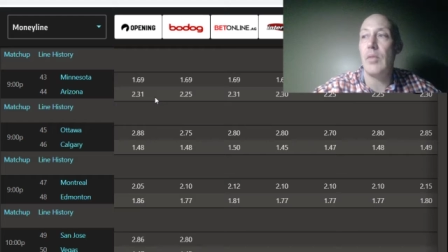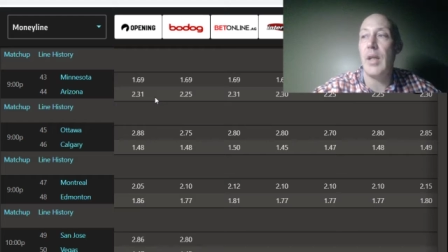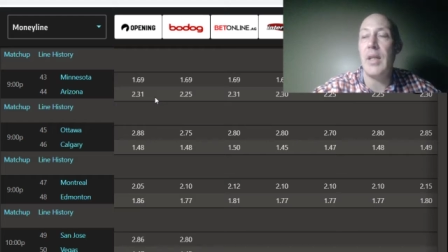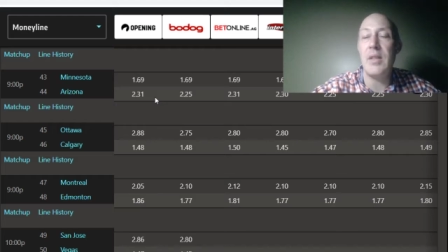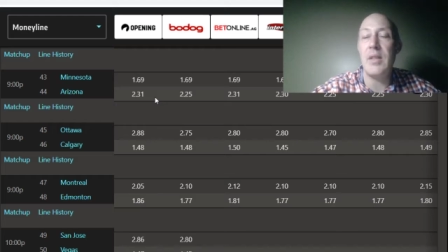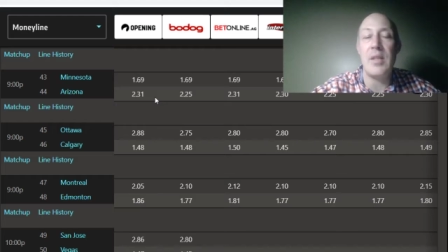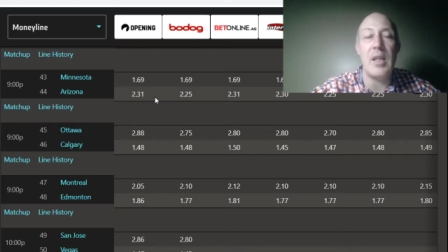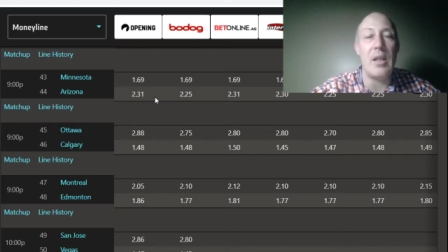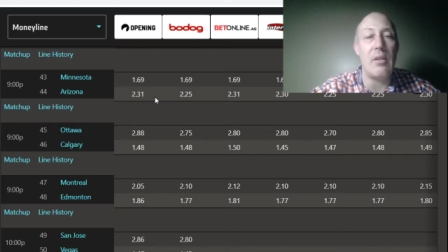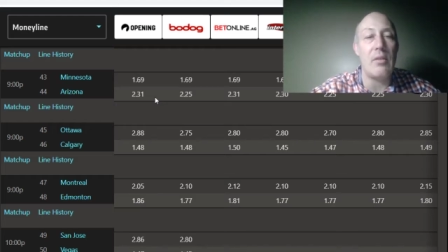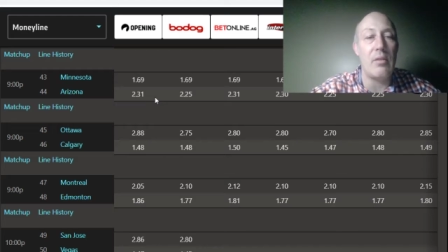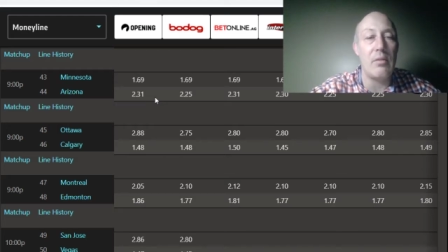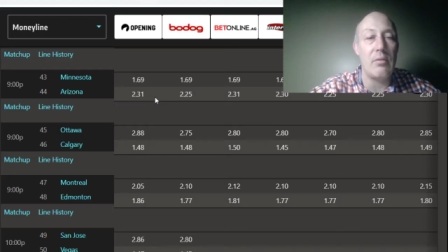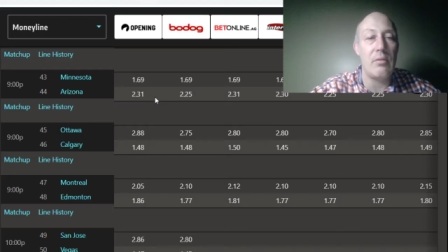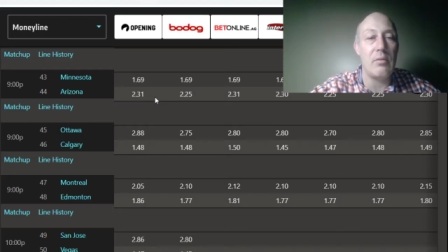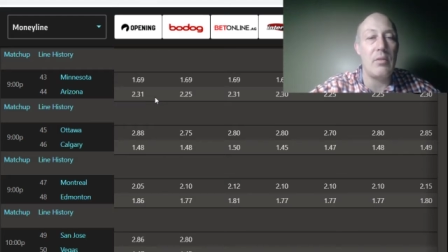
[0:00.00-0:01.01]
18th,
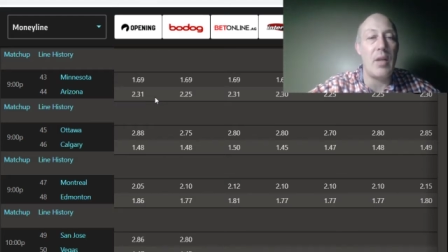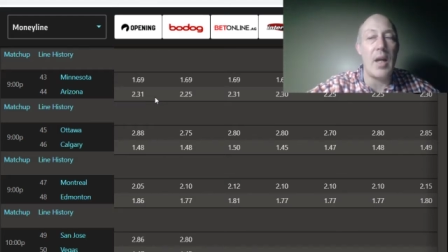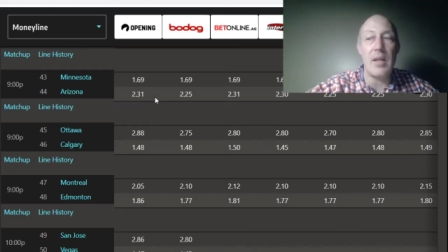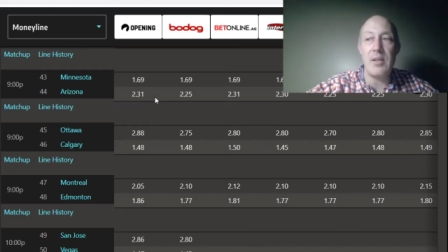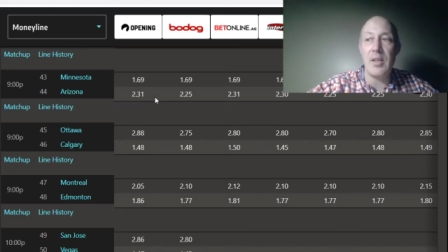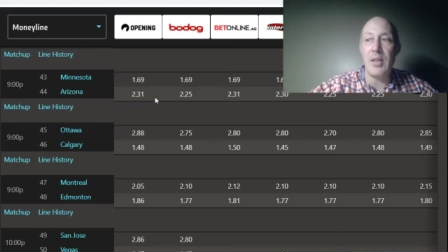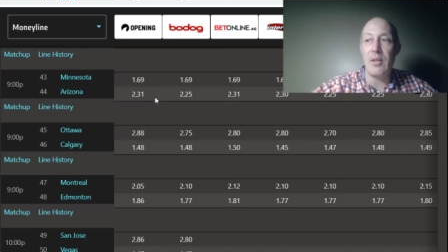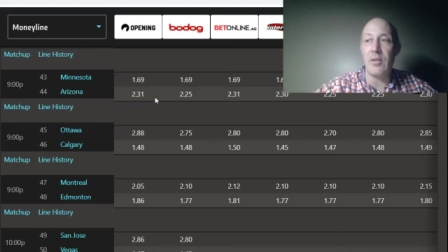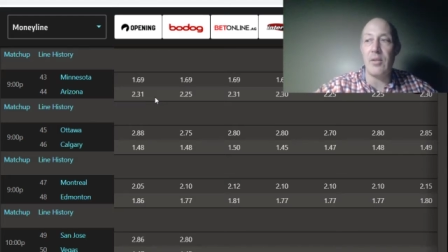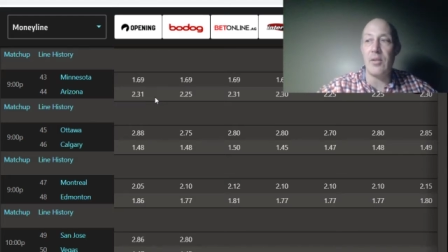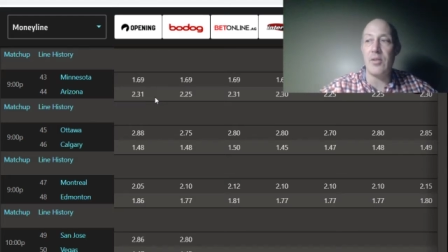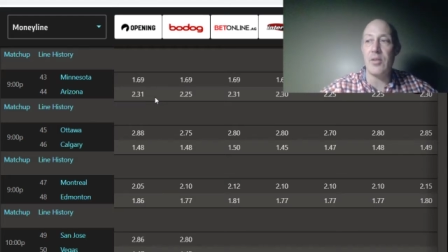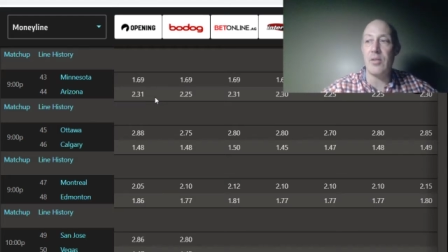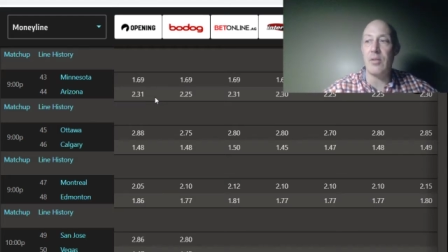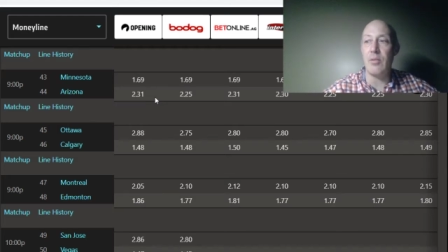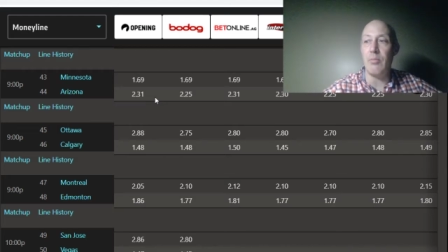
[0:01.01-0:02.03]
19th is
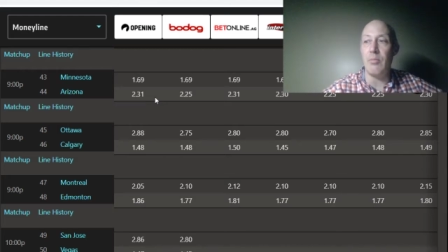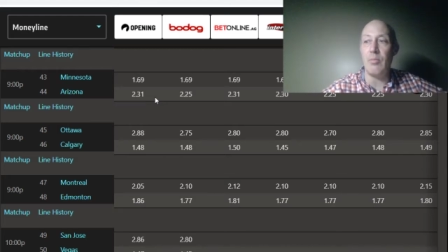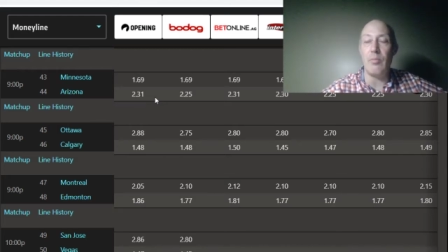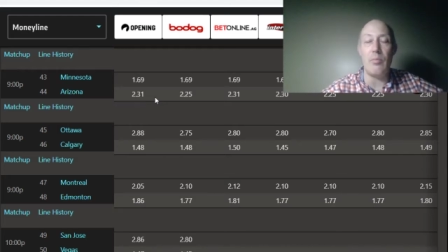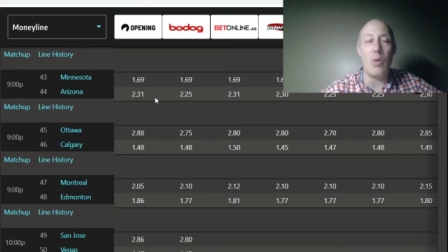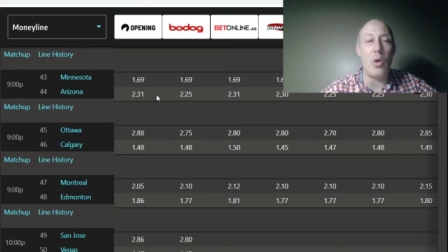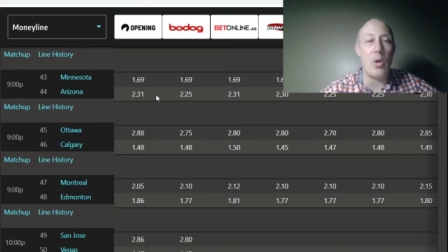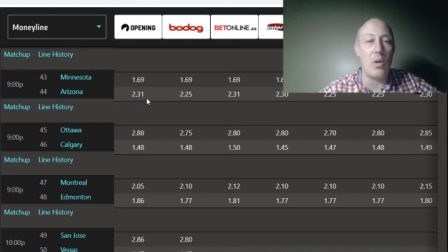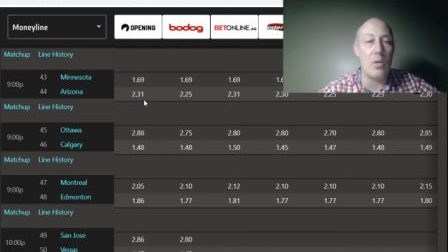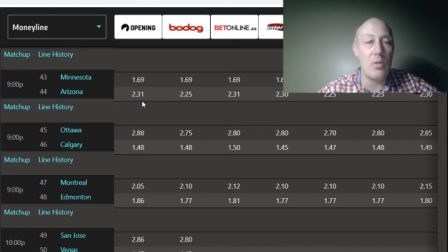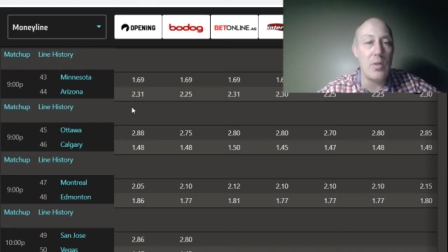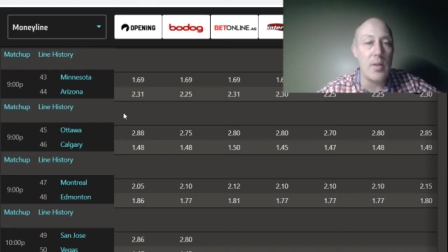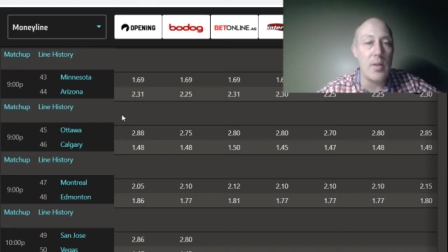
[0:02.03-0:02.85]
tomorrow.